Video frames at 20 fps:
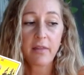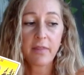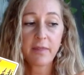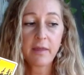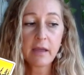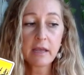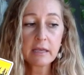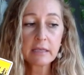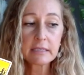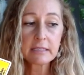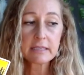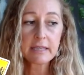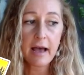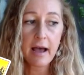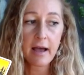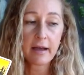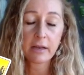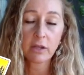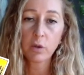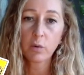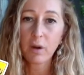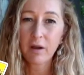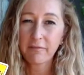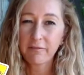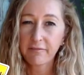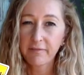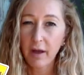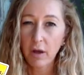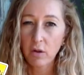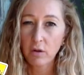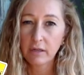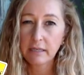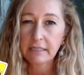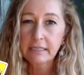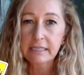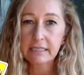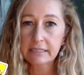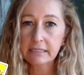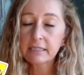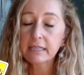things that you have felt
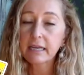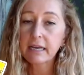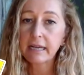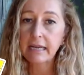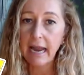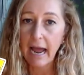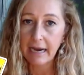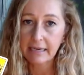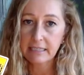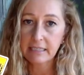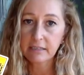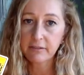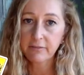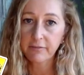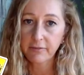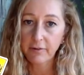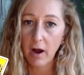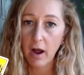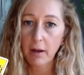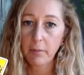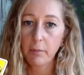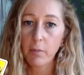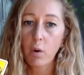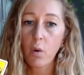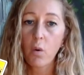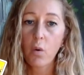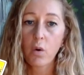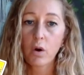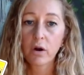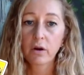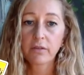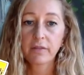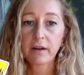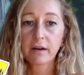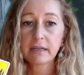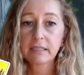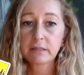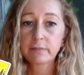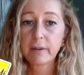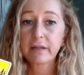disconnected from, or
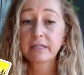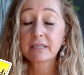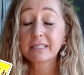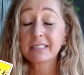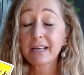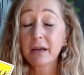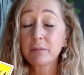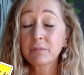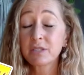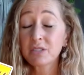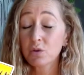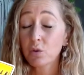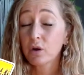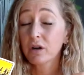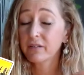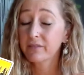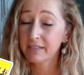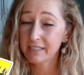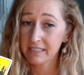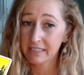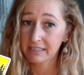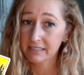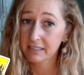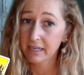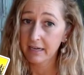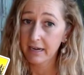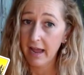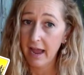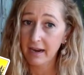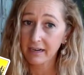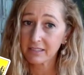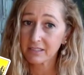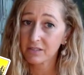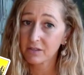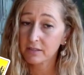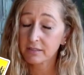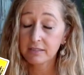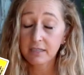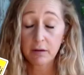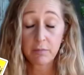there has been some sort of a disconnect. So
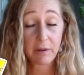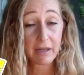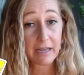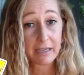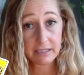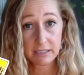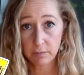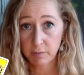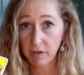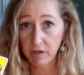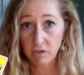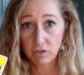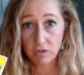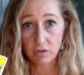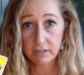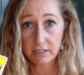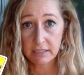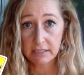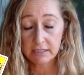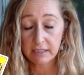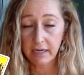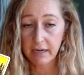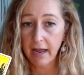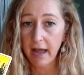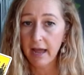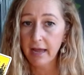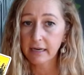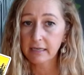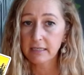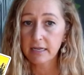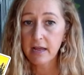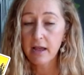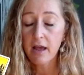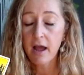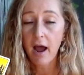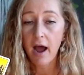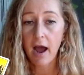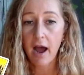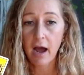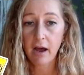this can be a spiritual disconnect,
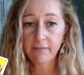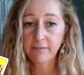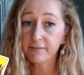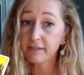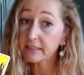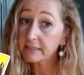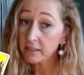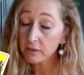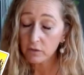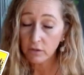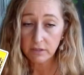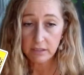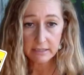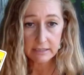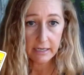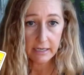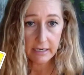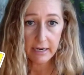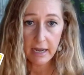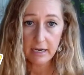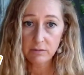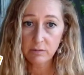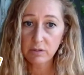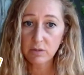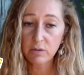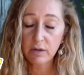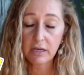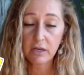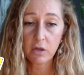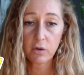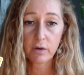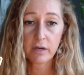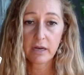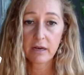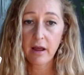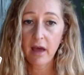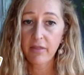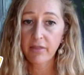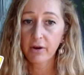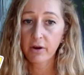a physical disconnect between you and
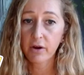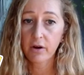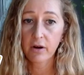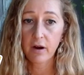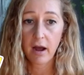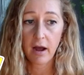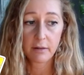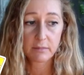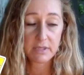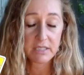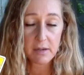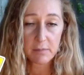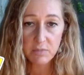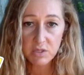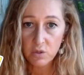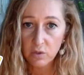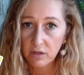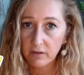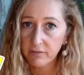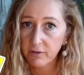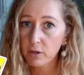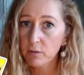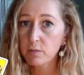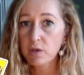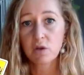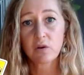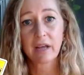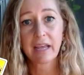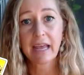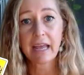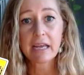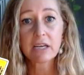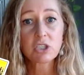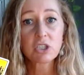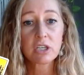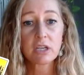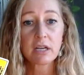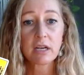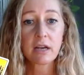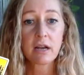another, some sort of
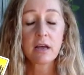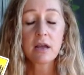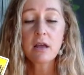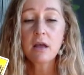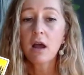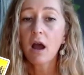communication